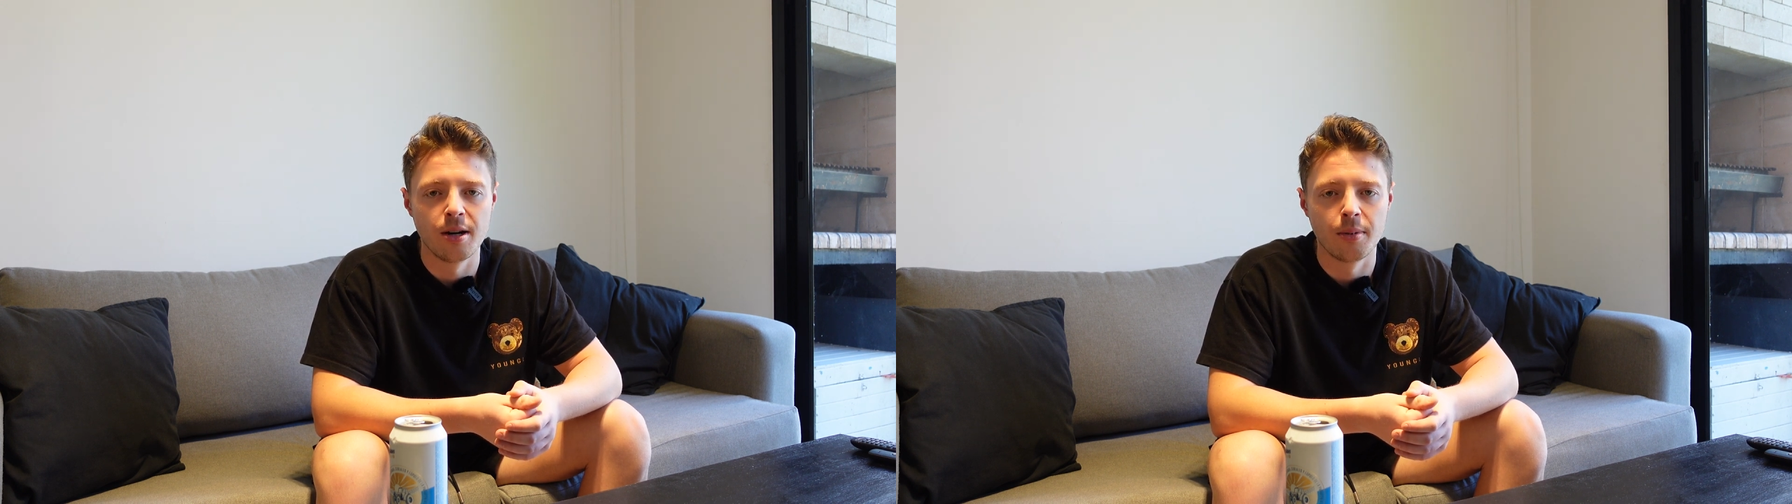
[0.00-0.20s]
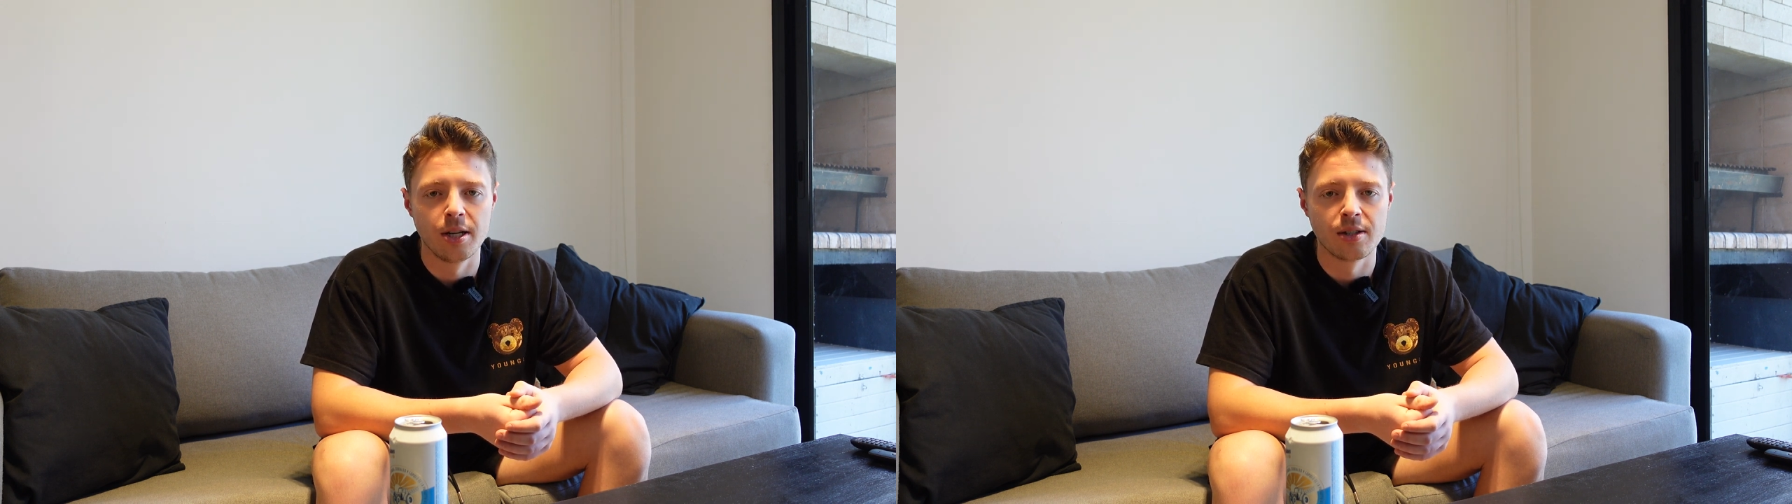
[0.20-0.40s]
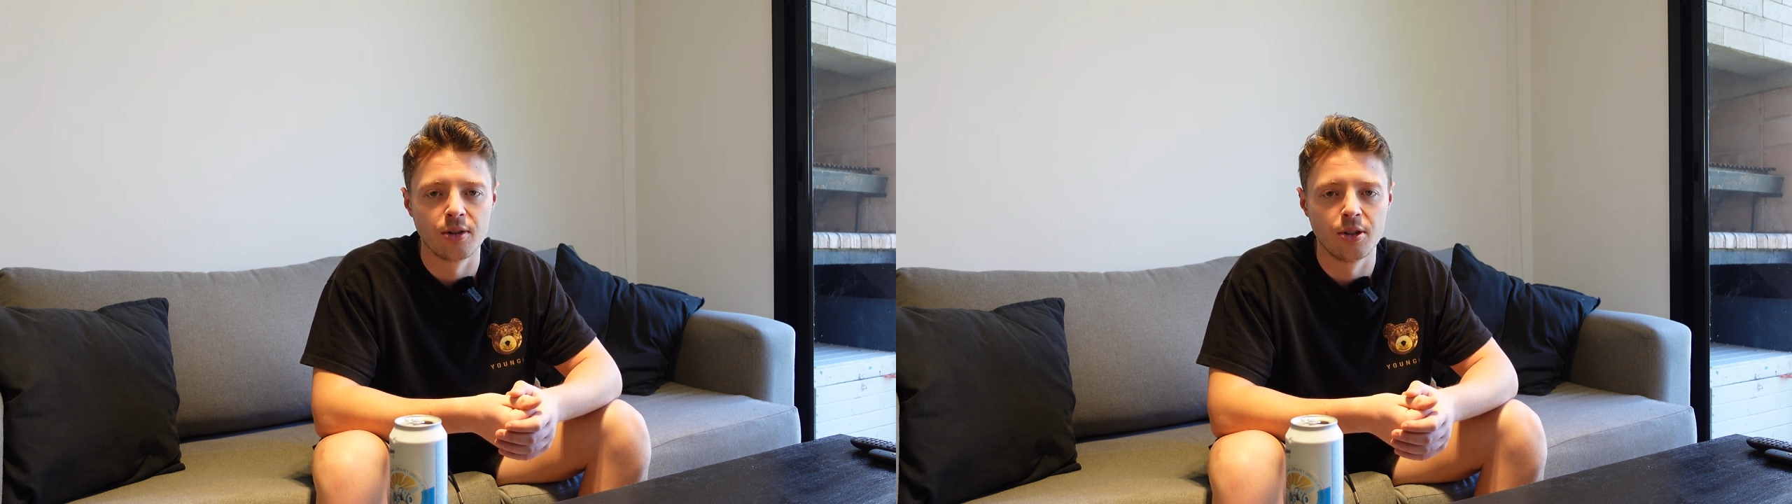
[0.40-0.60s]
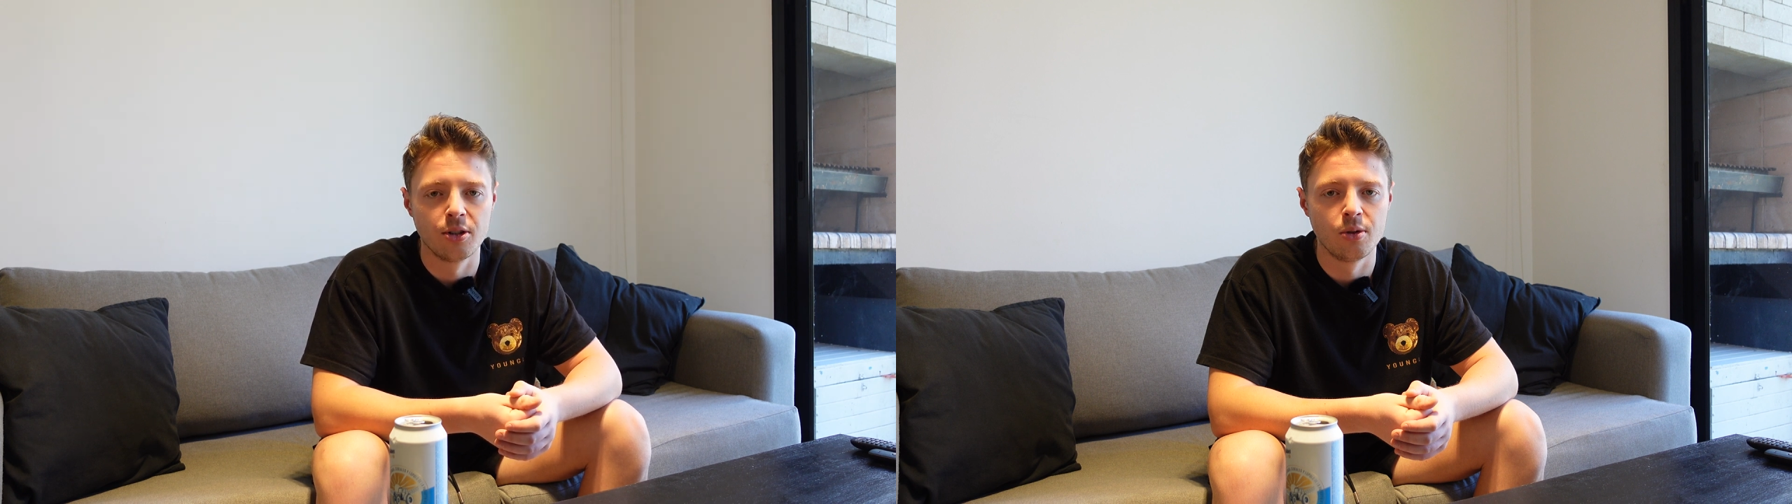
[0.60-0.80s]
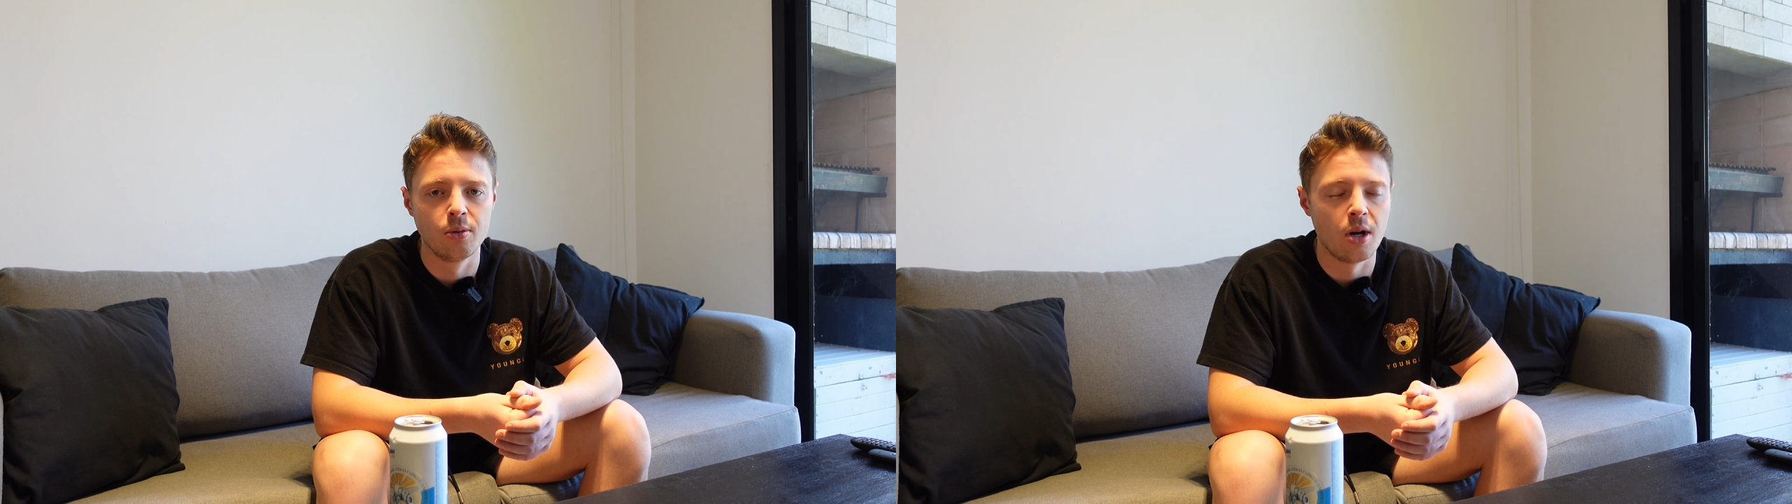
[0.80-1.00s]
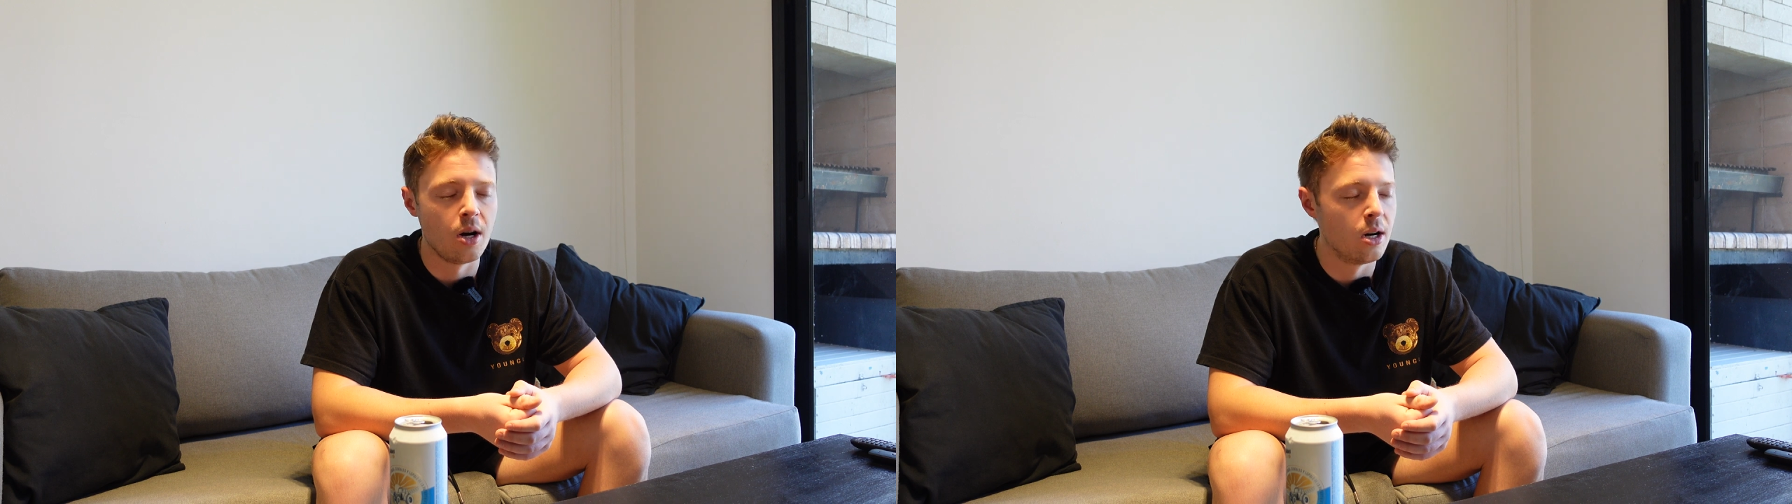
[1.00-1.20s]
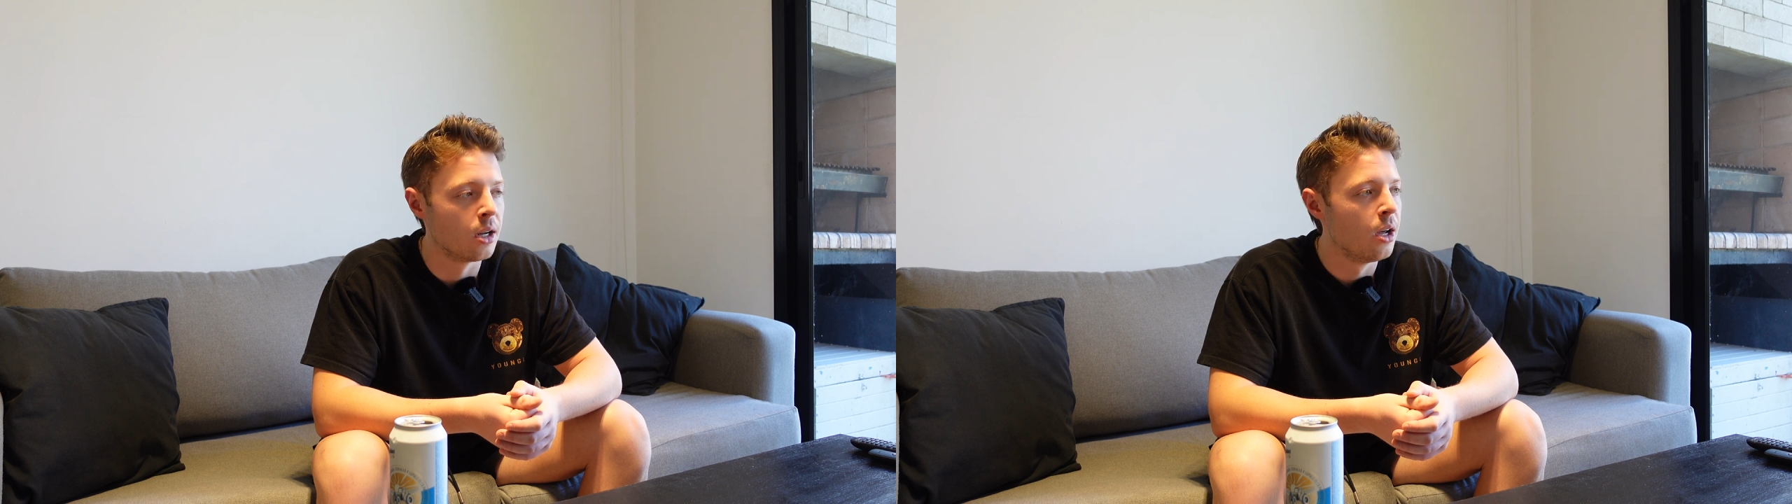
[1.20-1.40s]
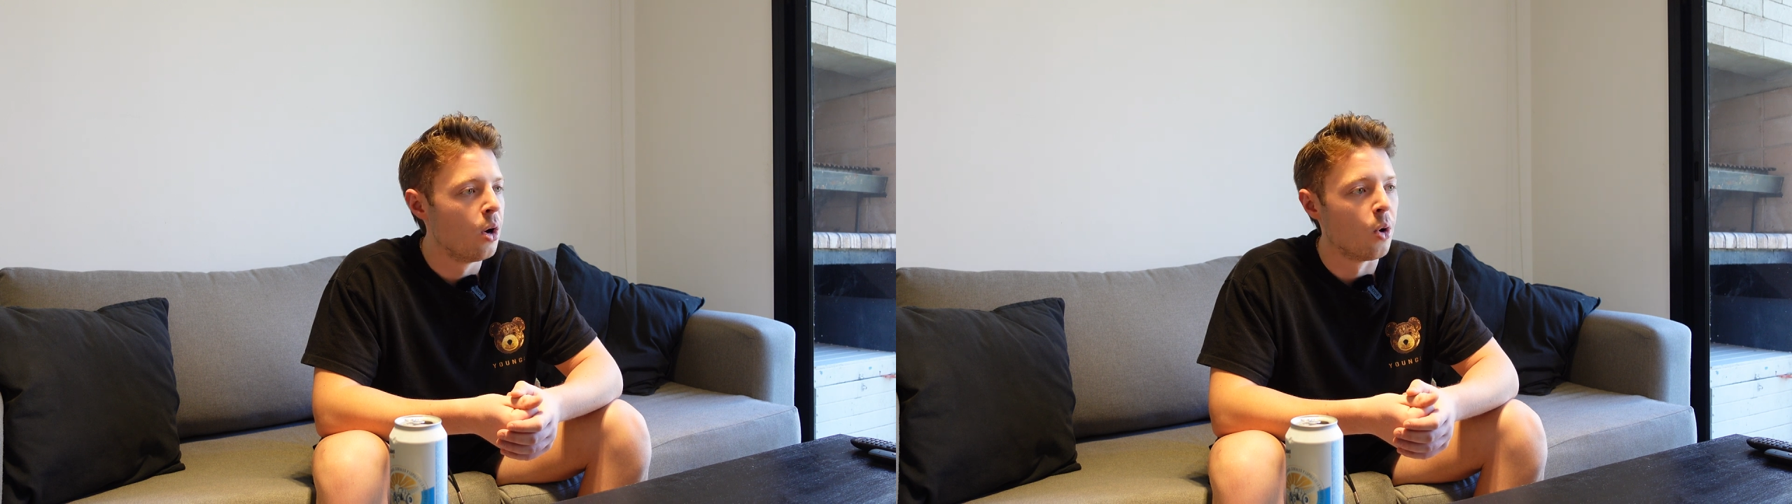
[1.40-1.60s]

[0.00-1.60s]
in a place for a little too long,